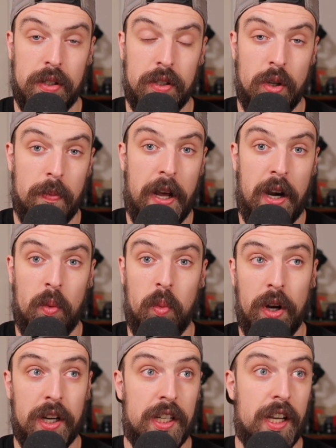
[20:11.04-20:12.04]
no matter
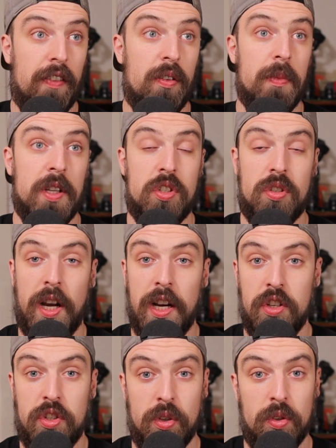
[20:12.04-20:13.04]
what governments try to
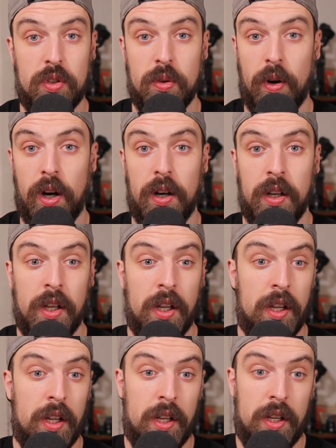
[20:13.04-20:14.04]
do to our
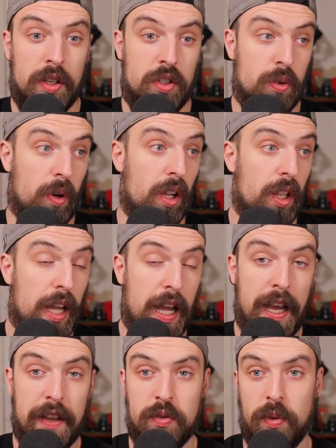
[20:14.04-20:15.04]
to our
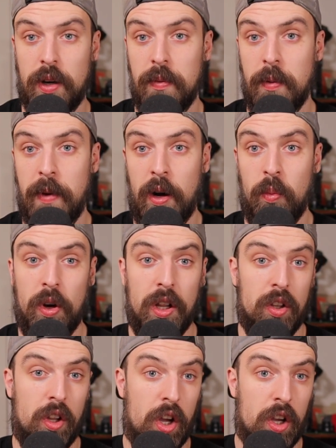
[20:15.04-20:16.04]
lives, no matter what
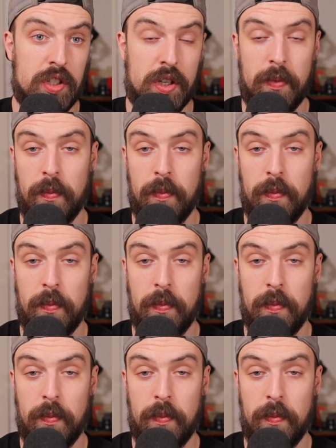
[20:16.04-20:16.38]
laws